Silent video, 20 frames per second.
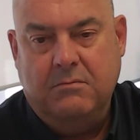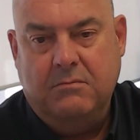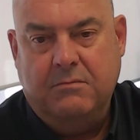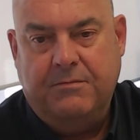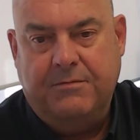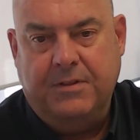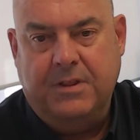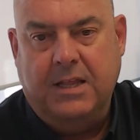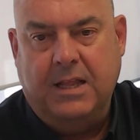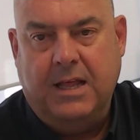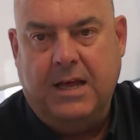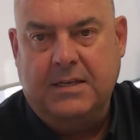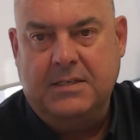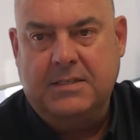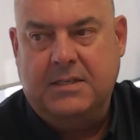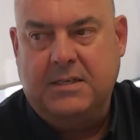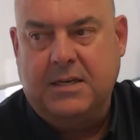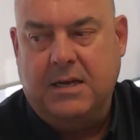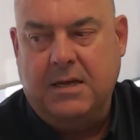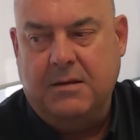for the
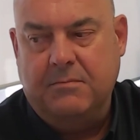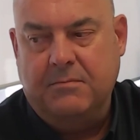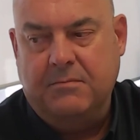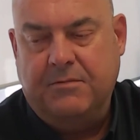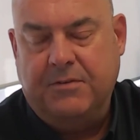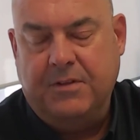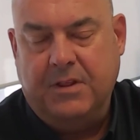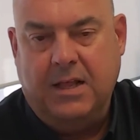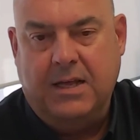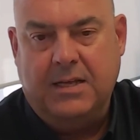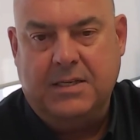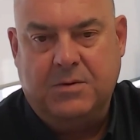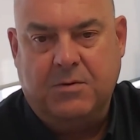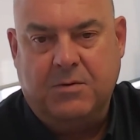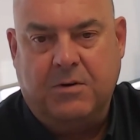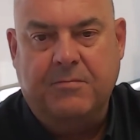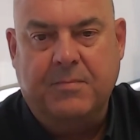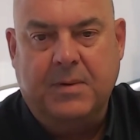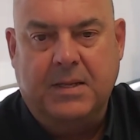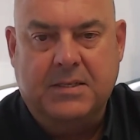last
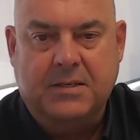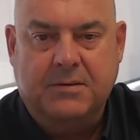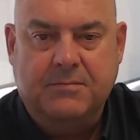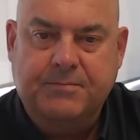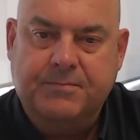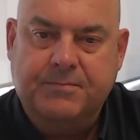12 months.